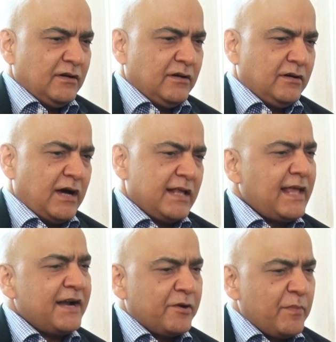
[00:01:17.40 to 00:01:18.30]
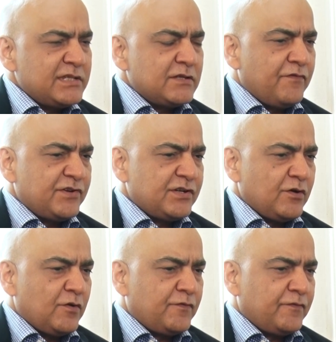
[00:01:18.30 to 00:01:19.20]
And that remains the vision
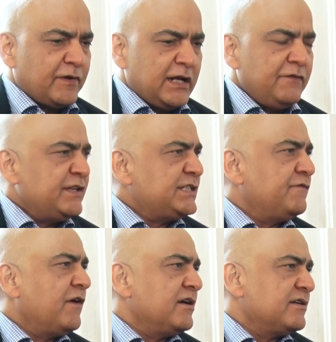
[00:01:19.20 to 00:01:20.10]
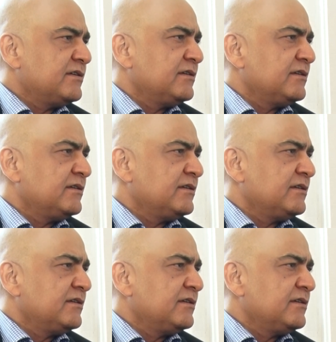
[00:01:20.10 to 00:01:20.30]
of any VC fund.